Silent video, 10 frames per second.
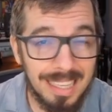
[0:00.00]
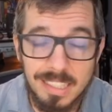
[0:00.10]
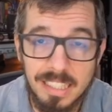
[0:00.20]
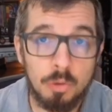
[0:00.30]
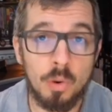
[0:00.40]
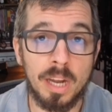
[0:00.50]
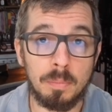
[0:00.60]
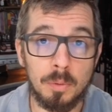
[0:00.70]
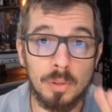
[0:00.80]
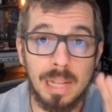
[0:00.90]
It's
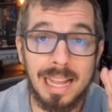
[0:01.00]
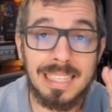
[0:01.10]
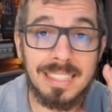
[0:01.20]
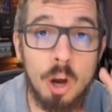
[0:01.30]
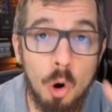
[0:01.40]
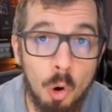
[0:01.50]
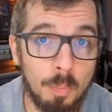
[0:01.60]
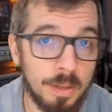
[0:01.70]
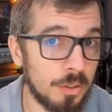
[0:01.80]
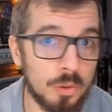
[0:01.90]
incredible and it's
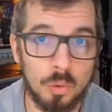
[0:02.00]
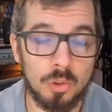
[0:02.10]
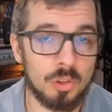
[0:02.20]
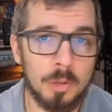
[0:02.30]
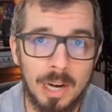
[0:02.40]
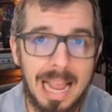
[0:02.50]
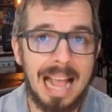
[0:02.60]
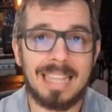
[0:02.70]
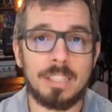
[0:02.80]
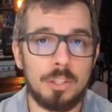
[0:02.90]
open source. So I'm going to
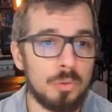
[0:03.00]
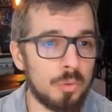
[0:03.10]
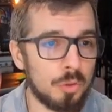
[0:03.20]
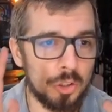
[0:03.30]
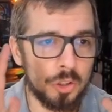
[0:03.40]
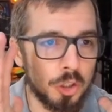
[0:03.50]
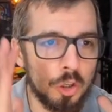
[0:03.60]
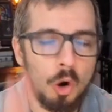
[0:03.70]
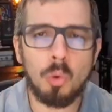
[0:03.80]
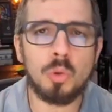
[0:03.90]
ask you, just
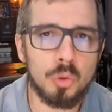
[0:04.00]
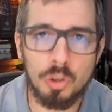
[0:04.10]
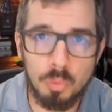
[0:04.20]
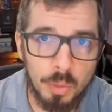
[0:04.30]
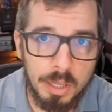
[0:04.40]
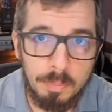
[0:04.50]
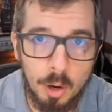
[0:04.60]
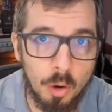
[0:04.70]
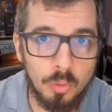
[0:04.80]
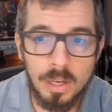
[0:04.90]
go to the
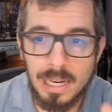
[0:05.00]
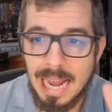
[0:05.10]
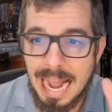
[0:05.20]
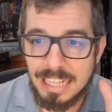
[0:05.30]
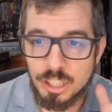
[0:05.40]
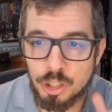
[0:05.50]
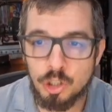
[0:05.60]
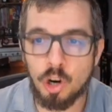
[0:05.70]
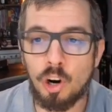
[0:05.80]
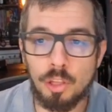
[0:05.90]
repo and
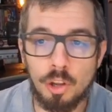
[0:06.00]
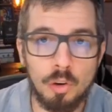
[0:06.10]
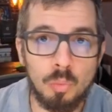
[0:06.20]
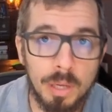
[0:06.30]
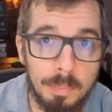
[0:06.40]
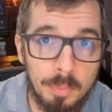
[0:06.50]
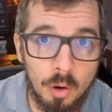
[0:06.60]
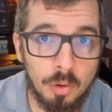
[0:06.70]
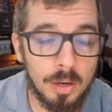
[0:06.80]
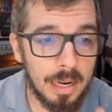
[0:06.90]
start their
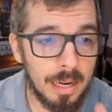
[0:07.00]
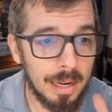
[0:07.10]
repo.